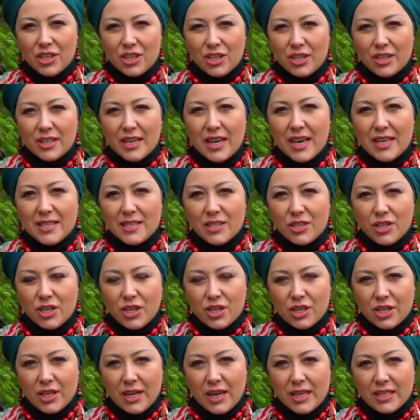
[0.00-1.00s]
When
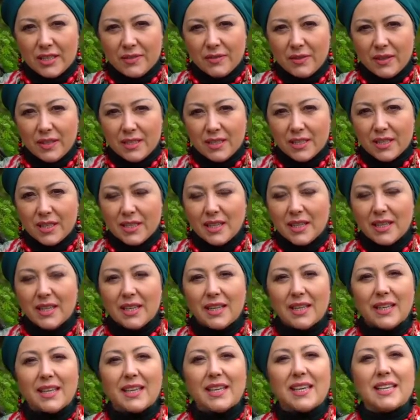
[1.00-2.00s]
you are going to
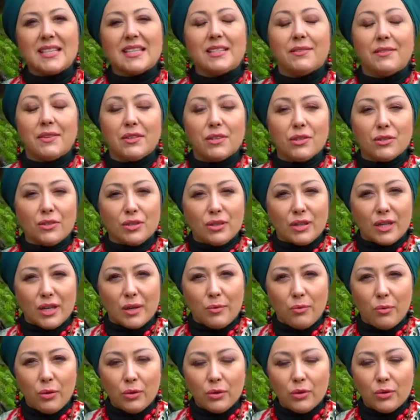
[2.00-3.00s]
work, you can ask,
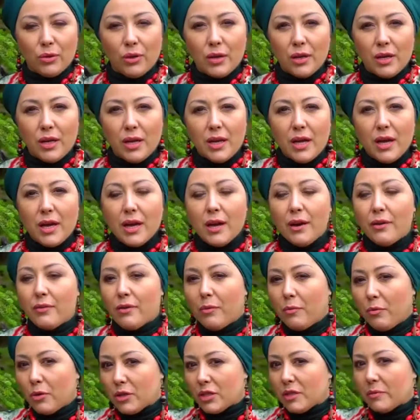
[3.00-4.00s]
Spirit,
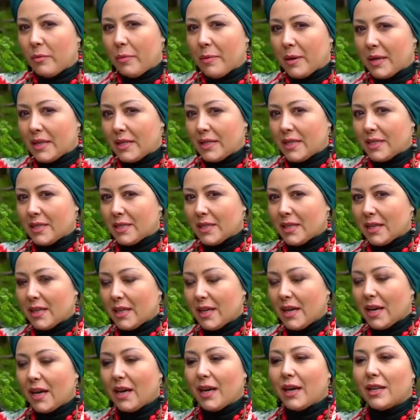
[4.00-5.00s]
please,
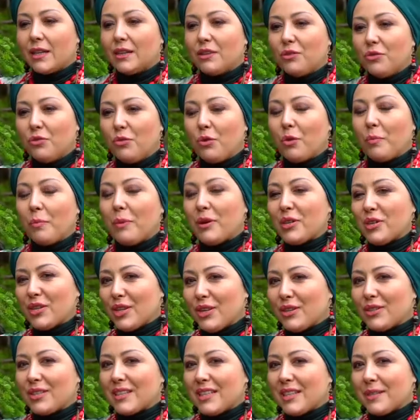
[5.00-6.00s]
before this important
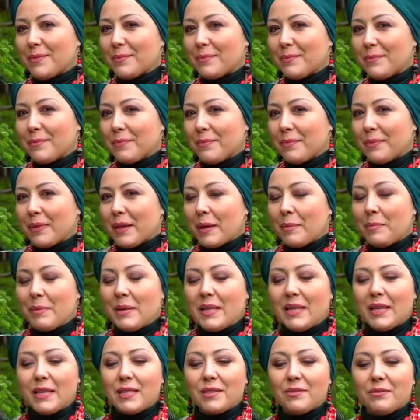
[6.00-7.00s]
meeting,
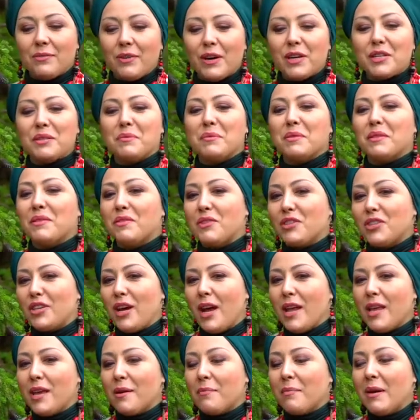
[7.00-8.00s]
go ahead of me
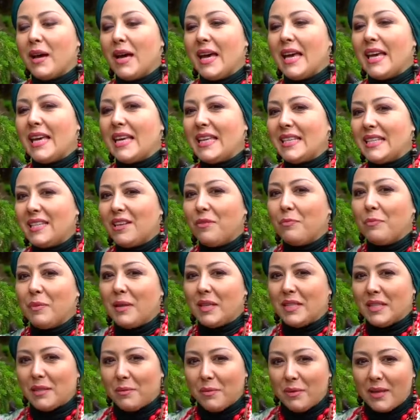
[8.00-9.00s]
and remove
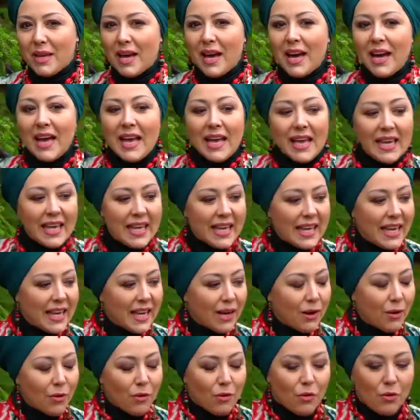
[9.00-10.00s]
all
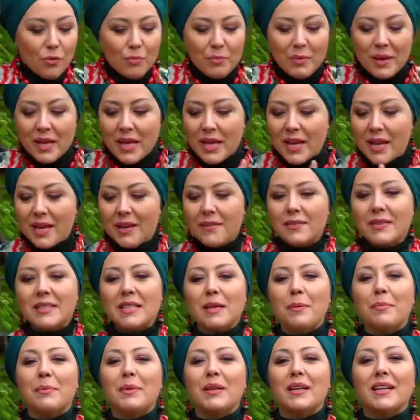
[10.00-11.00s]
obstacles in my way.
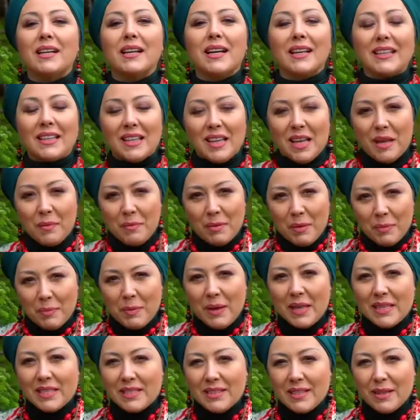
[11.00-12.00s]
And the spirit
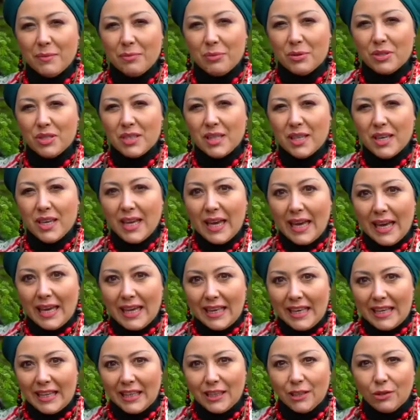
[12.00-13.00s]
immediately
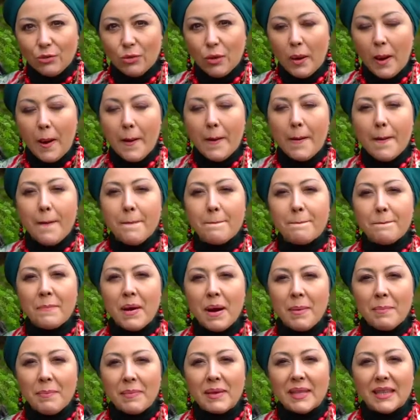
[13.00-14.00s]
goes and
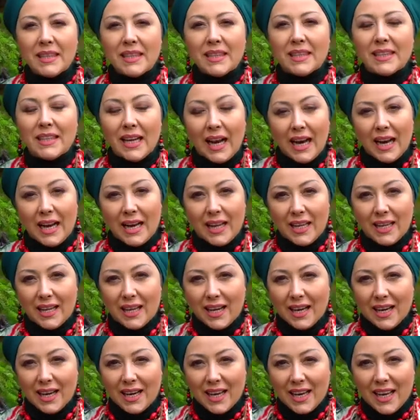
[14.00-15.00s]
removes all
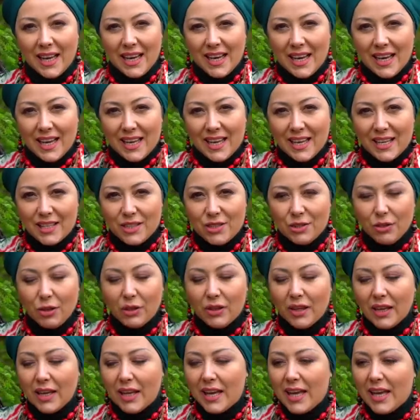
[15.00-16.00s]
the evil
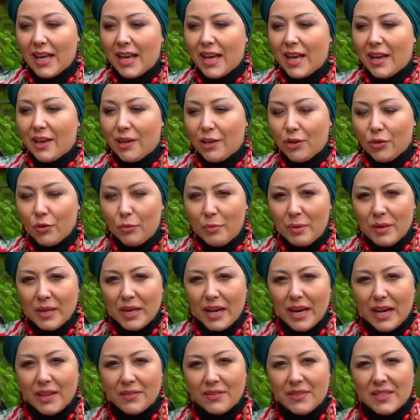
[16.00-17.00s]
spirits that may
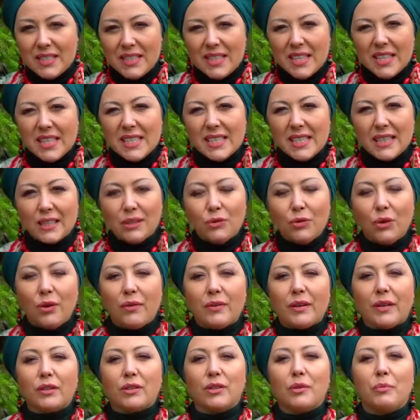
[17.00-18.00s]
have otherwise
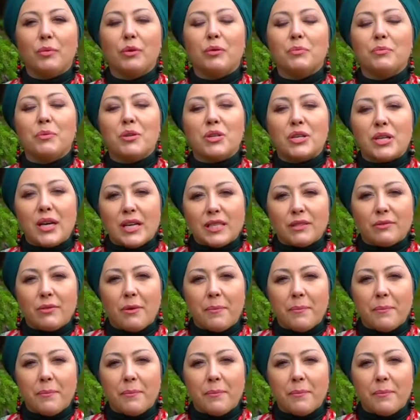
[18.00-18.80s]
hindered you.